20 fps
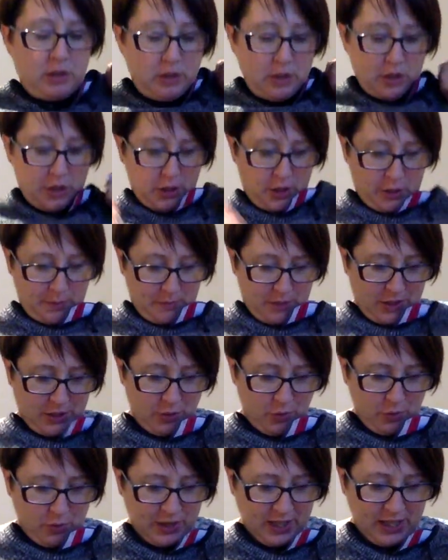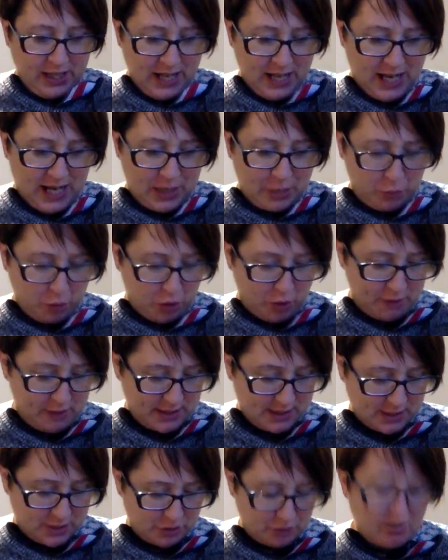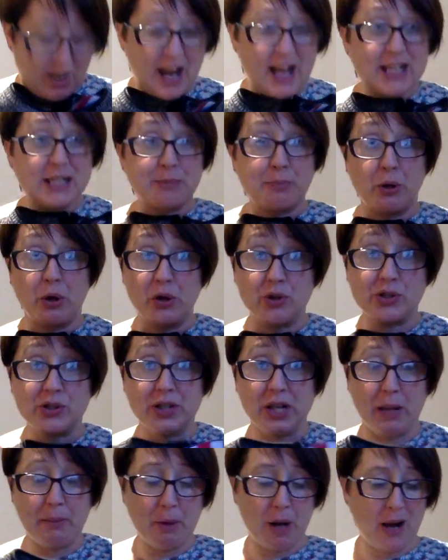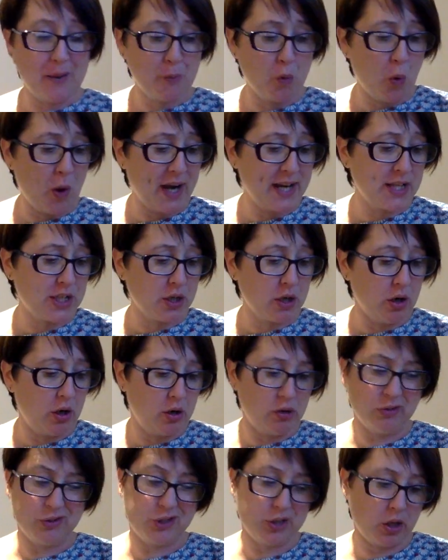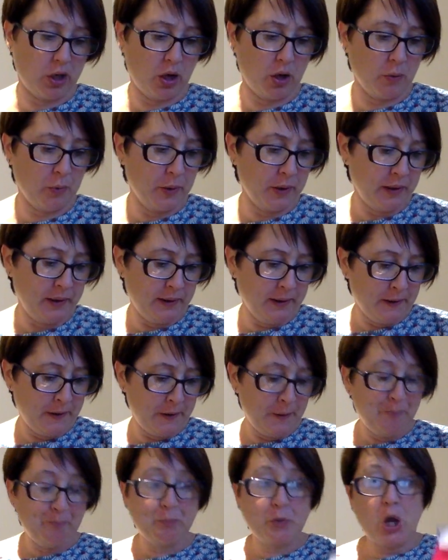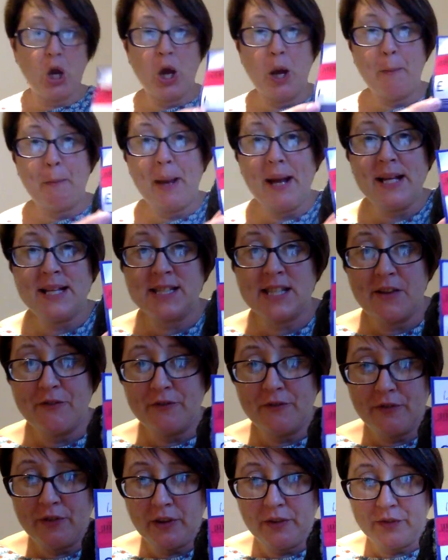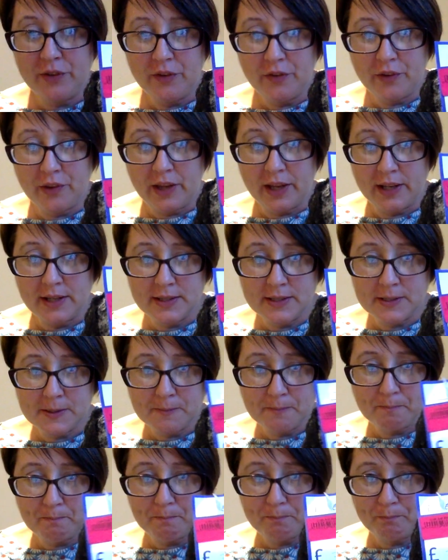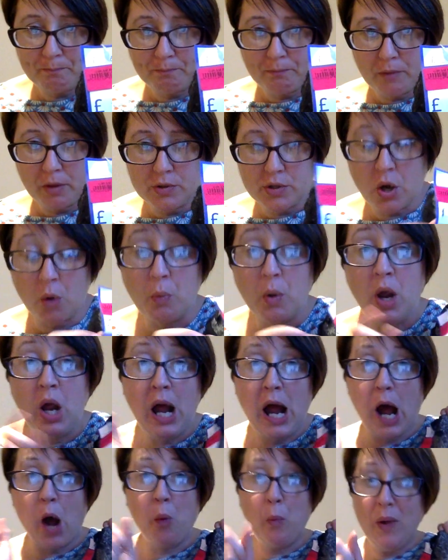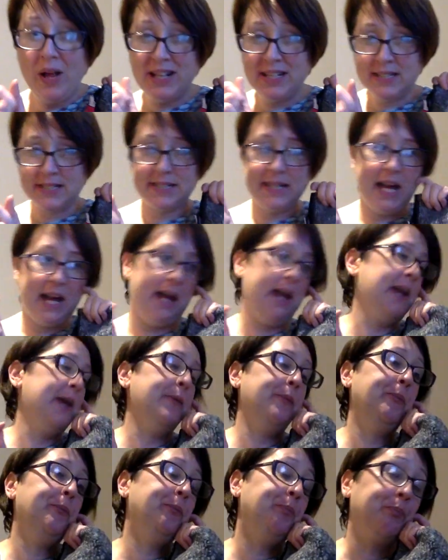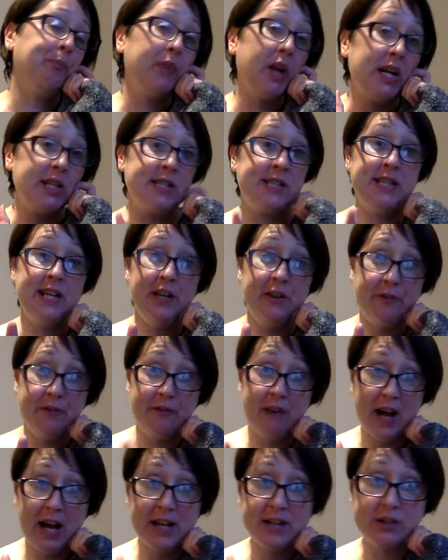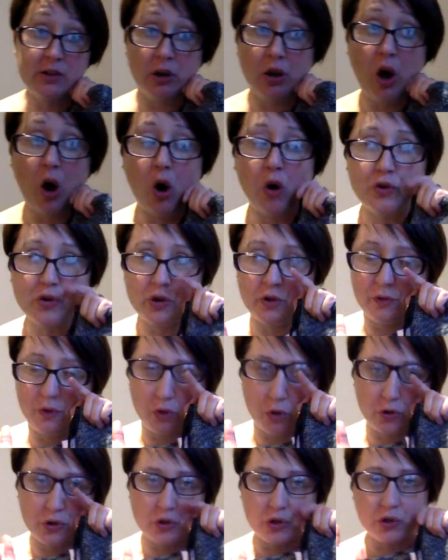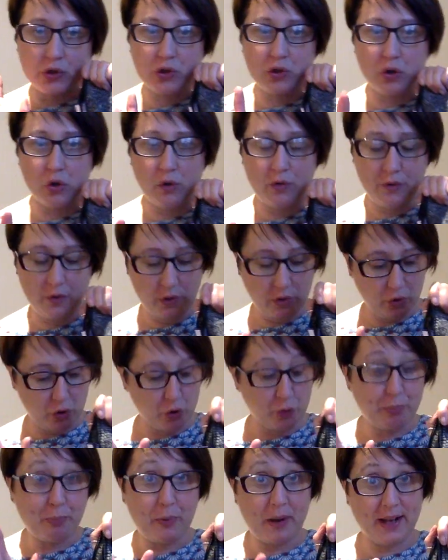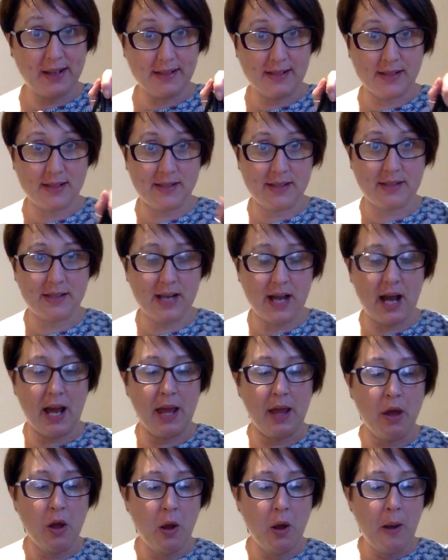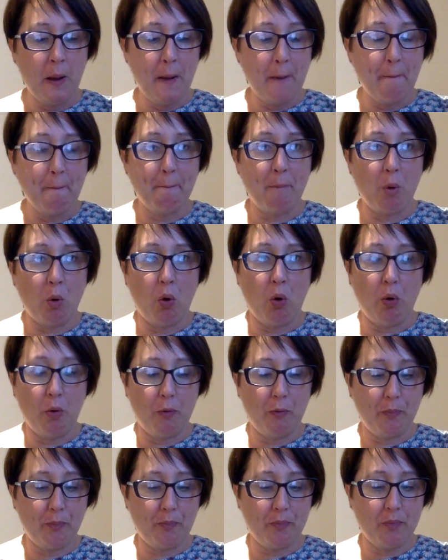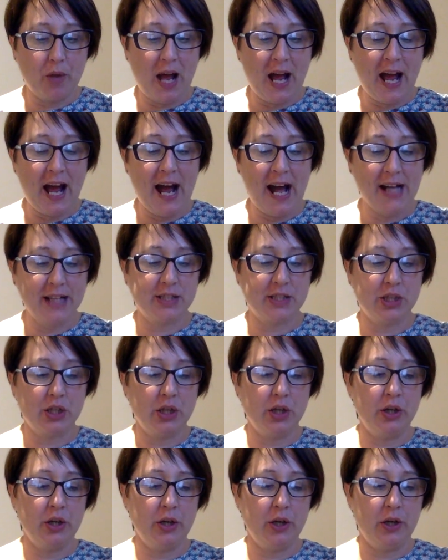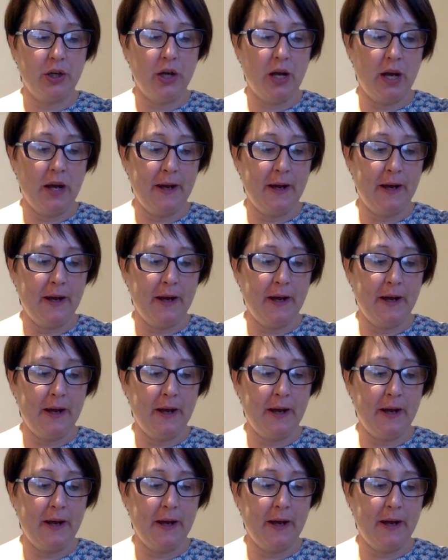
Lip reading: I don't think I'd wear it as a dress personally, but I'm quite tall, so paid £7.50 for this. So I will say I did find a lot of good stuff, good brands today, but I had to